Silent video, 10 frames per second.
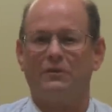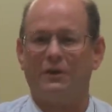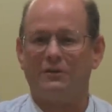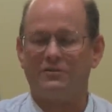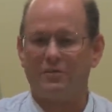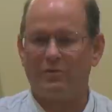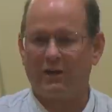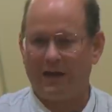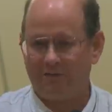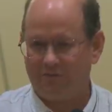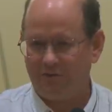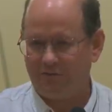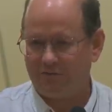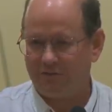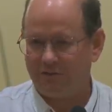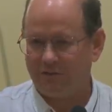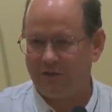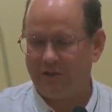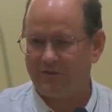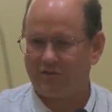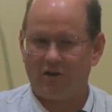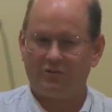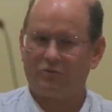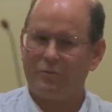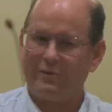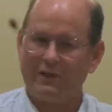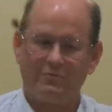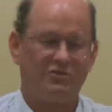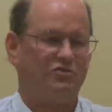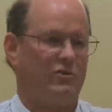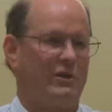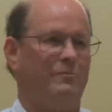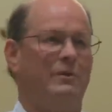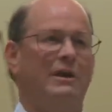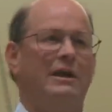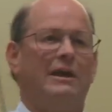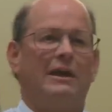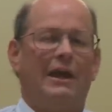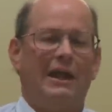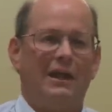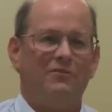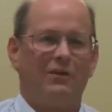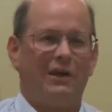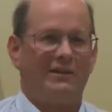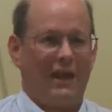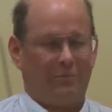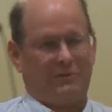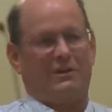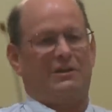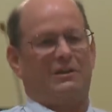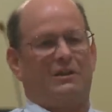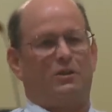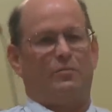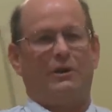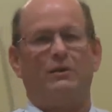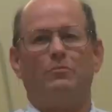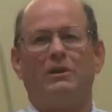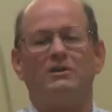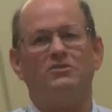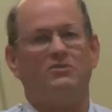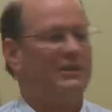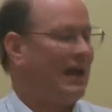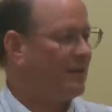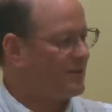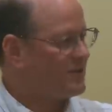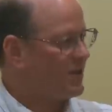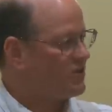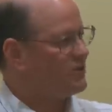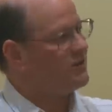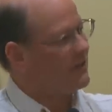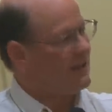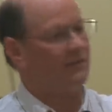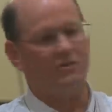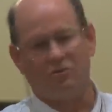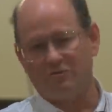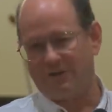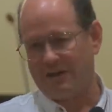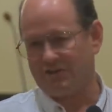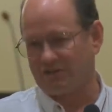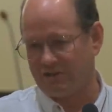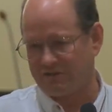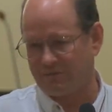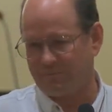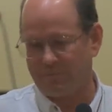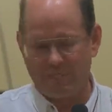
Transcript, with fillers: a summer conference, and it's called Swimming Upstream. And I've adapted it a little bit because there's a lot of discussion today on the new evangelism.